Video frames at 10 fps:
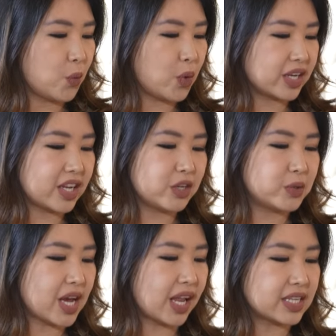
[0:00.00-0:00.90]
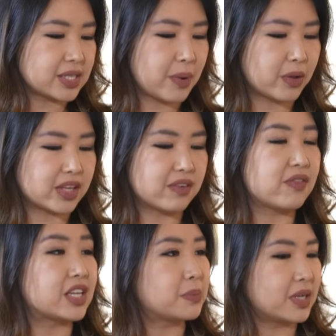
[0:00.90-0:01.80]
What can you tell us about the
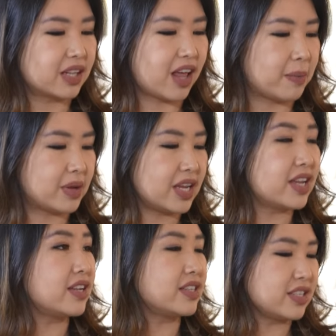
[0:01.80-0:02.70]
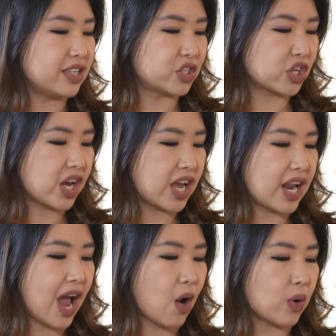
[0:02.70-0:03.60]
investment climate in Indonesia
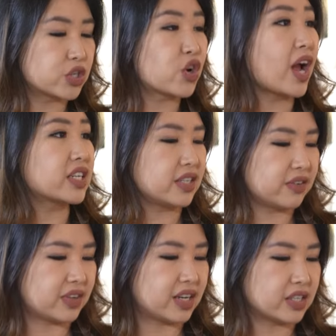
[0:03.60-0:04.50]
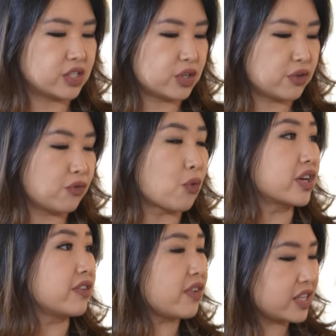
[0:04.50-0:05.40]
and how attractive it is to
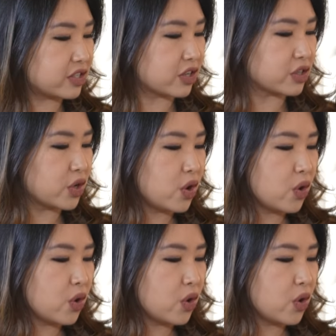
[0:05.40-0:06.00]
foreign investors